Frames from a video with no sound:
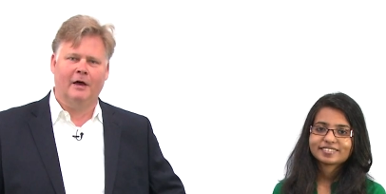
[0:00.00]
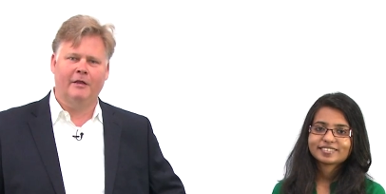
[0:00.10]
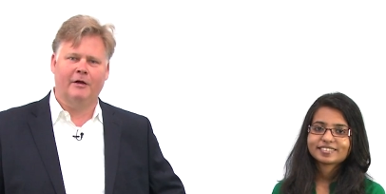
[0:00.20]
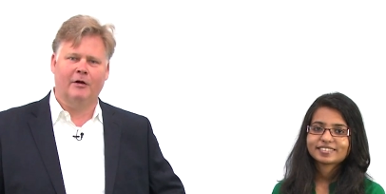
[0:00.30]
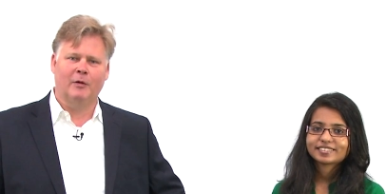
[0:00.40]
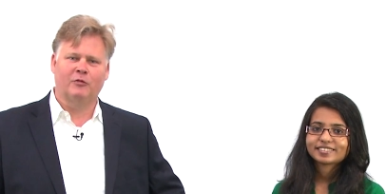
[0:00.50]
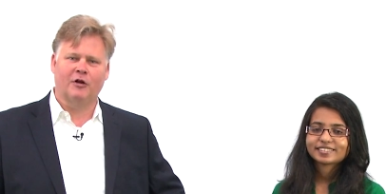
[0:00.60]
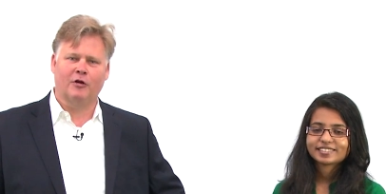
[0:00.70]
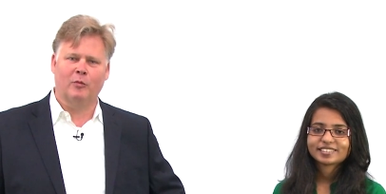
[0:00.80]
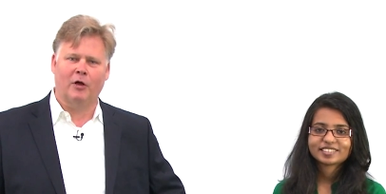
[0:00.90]
Speaker 1: Hi there, I'm
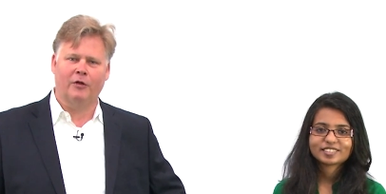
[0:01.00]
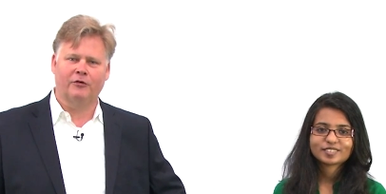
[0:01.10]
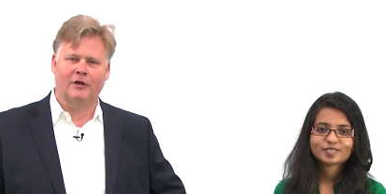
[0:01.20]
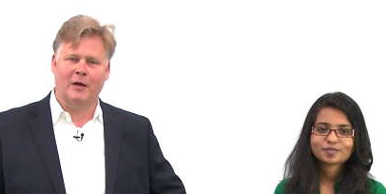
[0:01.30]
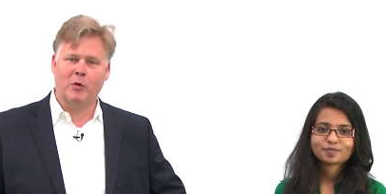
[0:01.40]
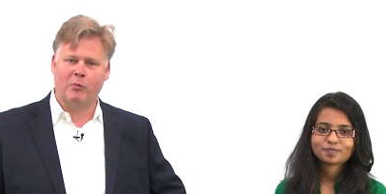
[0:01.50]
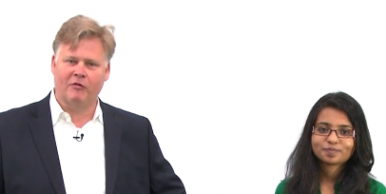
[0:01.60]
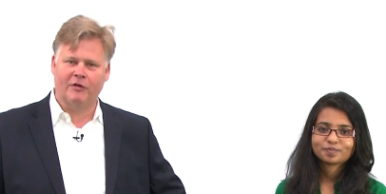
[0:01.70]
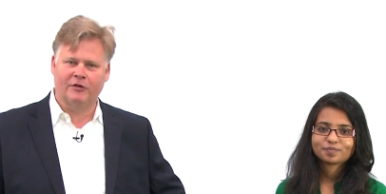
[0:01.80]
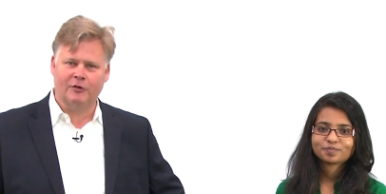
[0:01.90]
Tucker Balch. I'm a
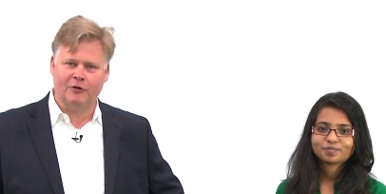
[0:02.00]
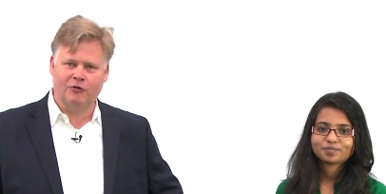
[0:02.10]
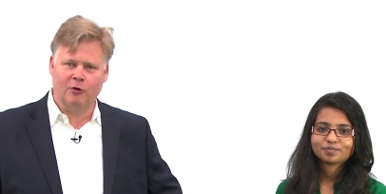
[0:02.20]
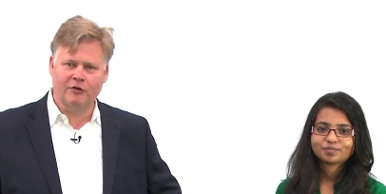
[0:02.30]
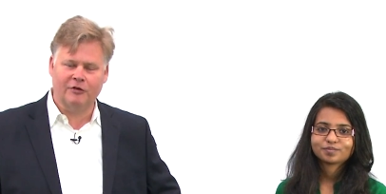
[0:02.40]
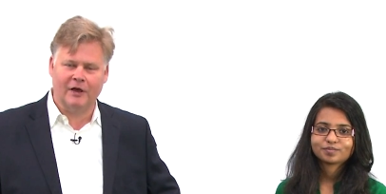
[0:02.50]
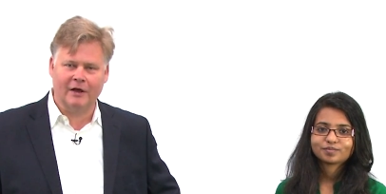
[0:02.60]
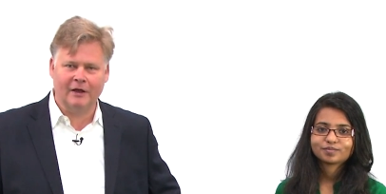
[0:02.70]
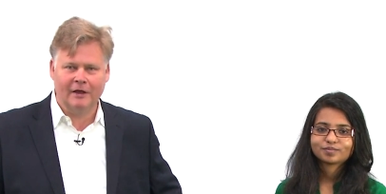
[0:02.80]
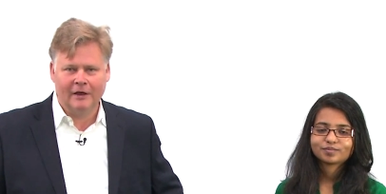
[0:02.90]
professor at Georgia
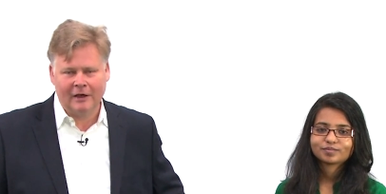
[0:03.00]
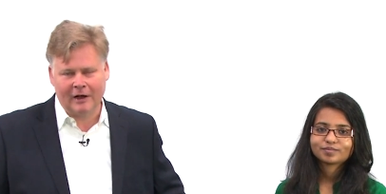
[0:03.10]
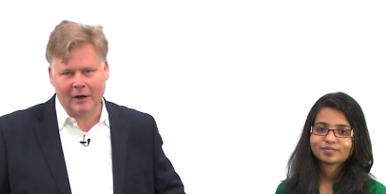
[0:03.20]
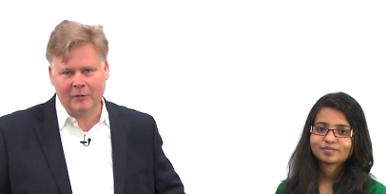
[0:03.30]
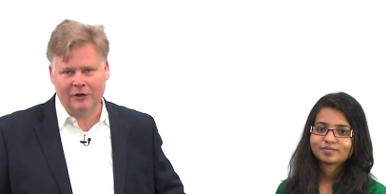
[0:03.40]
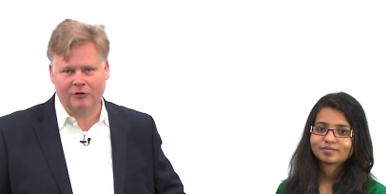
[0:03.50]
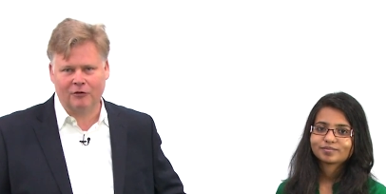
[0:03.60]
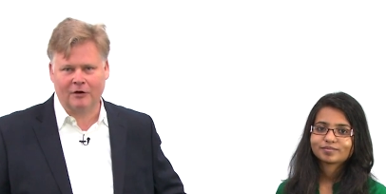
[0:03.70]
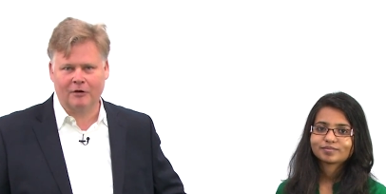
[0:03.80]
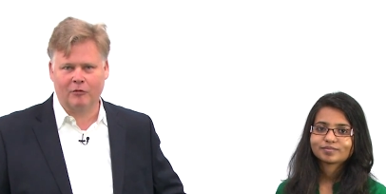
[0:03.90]
Tech, and I'm the
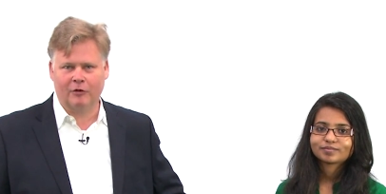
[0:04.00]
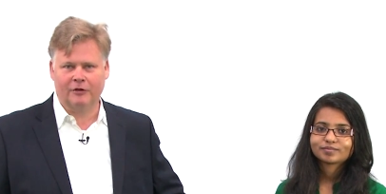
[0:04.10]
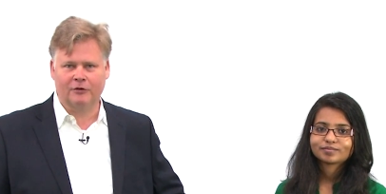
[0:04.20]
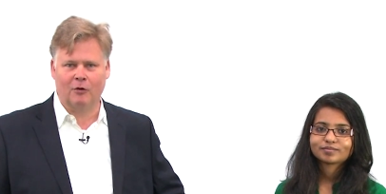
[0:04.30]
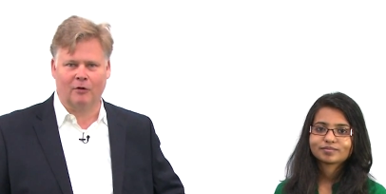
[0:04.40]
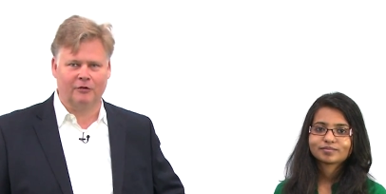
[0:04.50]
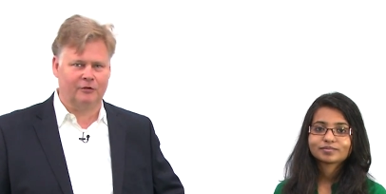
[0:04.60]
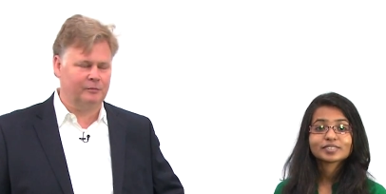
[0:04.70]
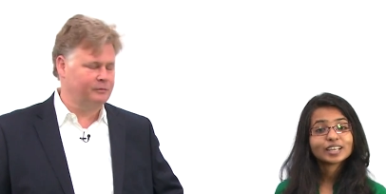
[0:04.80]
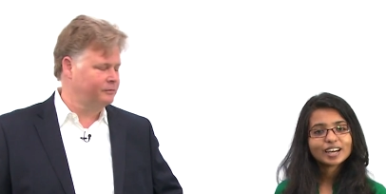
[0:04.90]
instructor for this
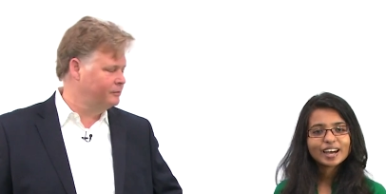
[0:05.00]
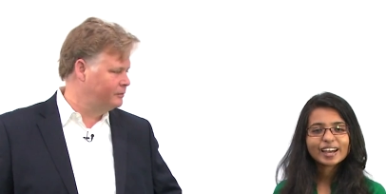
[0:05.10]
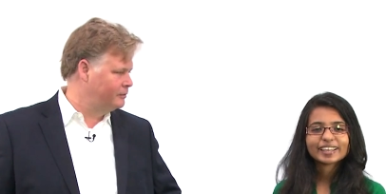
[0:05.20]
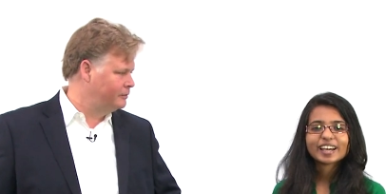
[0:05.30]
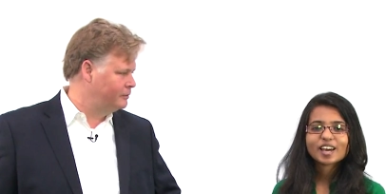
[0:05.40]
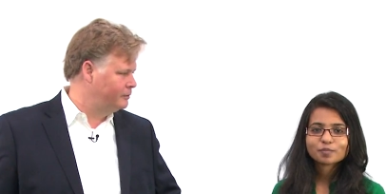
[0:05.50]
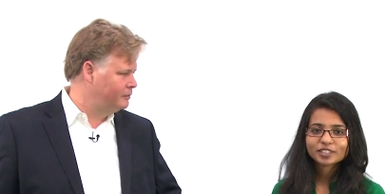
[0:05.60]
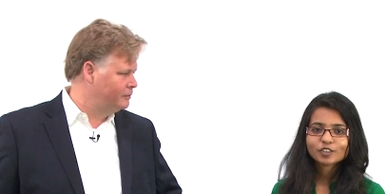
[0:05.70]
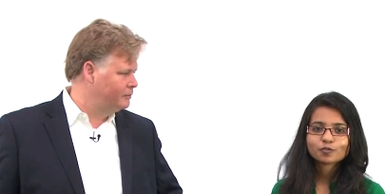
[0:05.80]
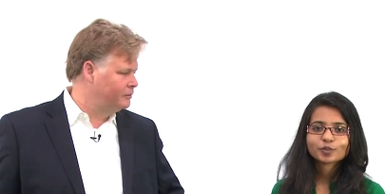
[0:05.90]
course.
Speaker 2: Hi,
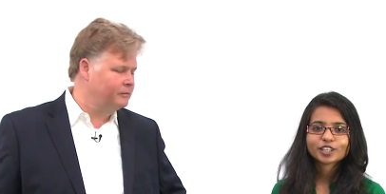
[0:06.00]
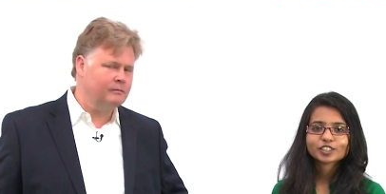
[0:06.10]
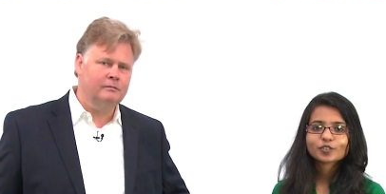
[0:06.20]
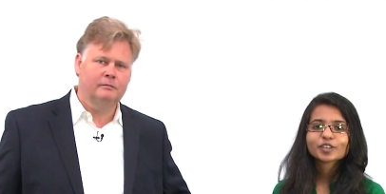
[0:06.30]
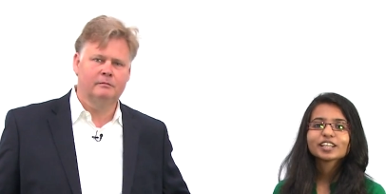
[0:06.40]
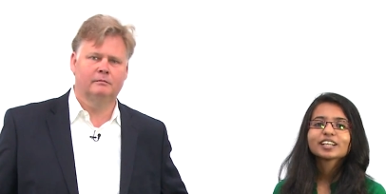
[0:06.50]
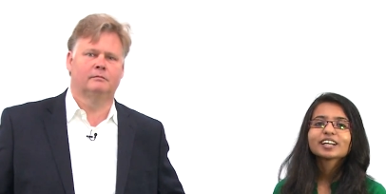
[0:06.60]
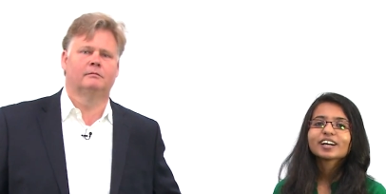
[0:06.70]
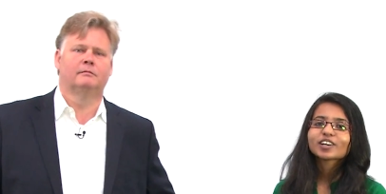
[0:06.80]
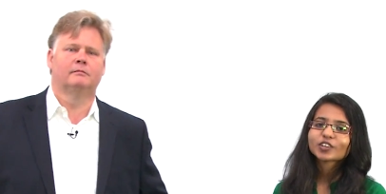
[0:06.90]
I'm Devpriya Dave,
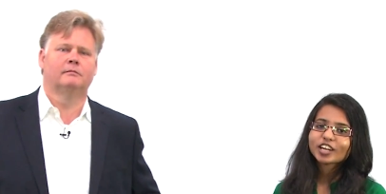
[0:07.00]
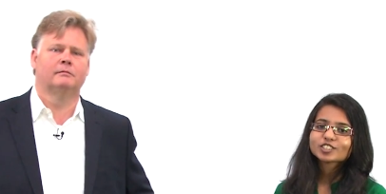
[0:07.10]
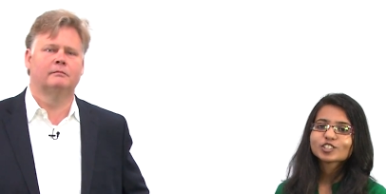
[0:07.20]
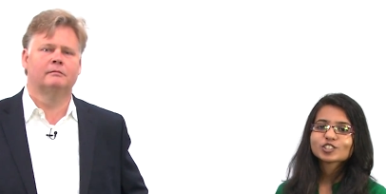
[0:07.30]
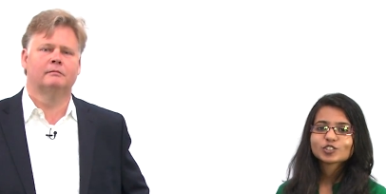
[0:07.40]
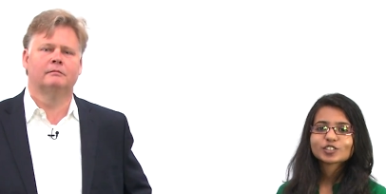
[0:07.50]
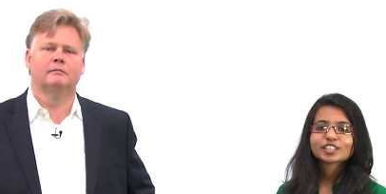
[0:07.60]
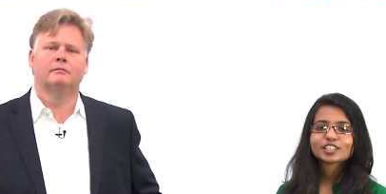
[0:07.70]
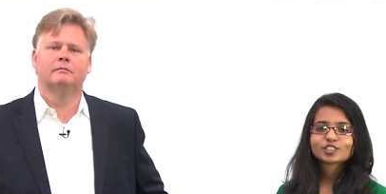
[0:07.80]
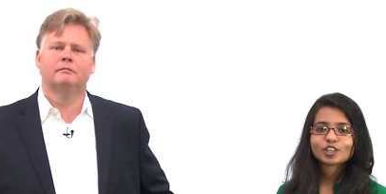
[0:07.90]
a graduate
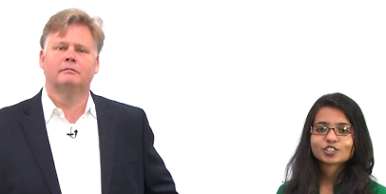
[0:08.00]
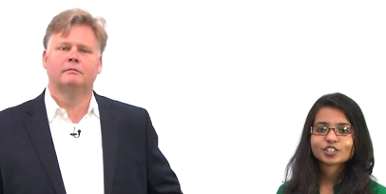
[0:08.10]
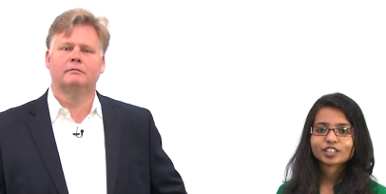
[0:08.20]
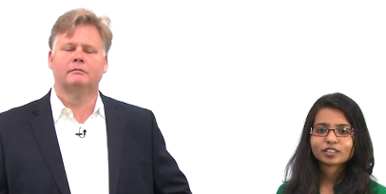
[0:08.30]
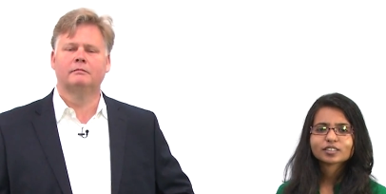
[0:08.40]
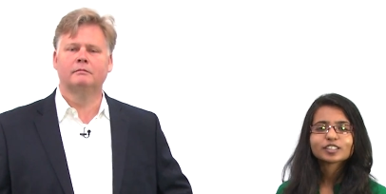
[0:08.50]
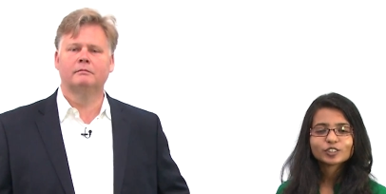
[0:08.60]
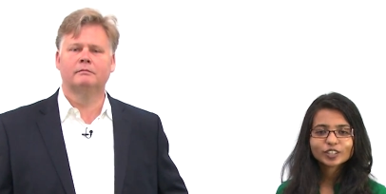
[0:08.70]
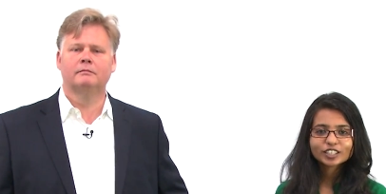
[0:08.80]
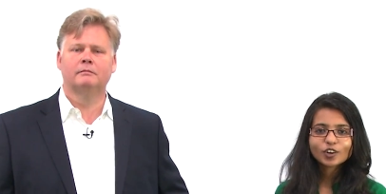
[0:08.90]
student at Georgia Tech.
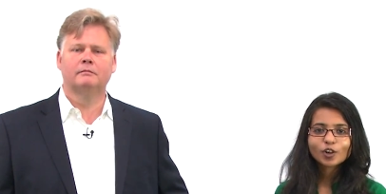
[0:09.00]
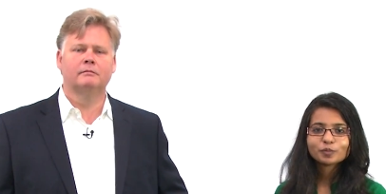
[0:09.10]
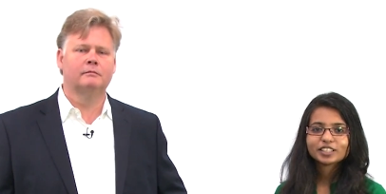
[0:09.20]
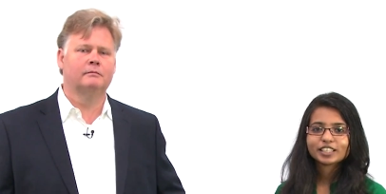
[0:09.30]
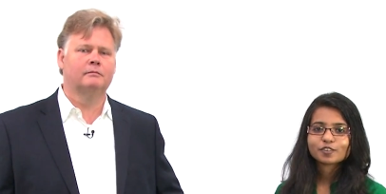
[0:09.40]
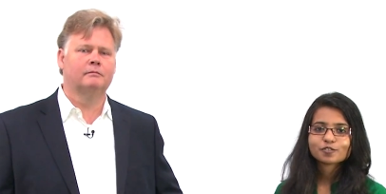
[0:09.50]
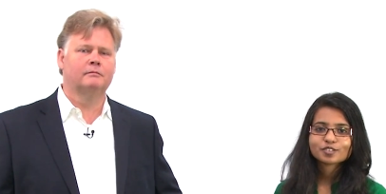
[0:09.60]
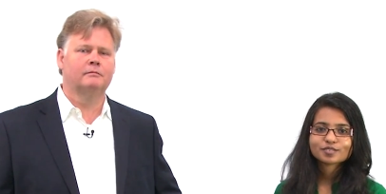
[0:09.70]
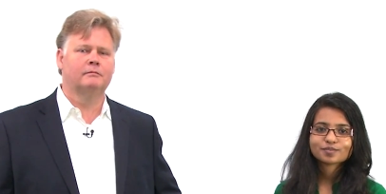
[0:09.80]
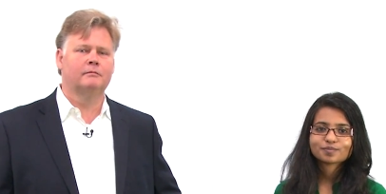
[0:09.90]
You can call me
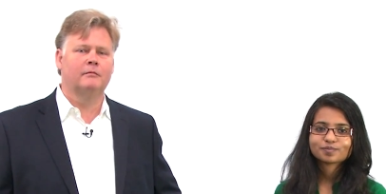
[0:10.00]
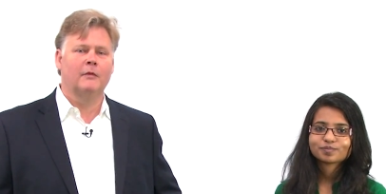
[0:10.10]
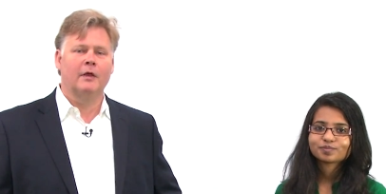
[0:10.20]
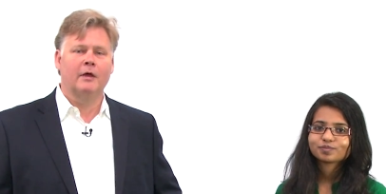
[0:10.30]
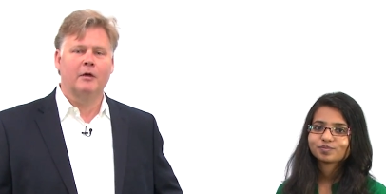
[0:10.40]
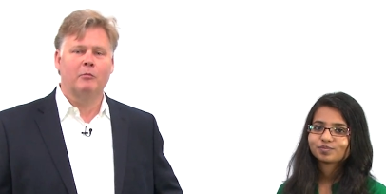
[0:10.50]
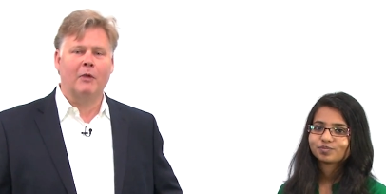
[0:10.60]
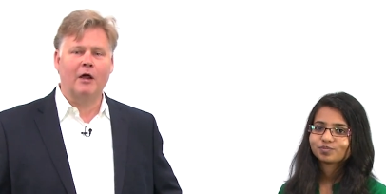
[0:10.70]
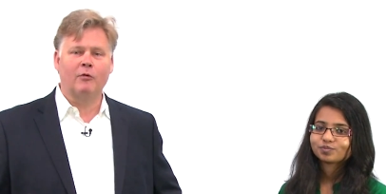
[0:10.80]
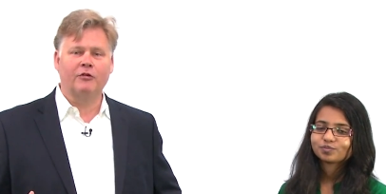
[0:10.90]
Dave.
Speaker 1: My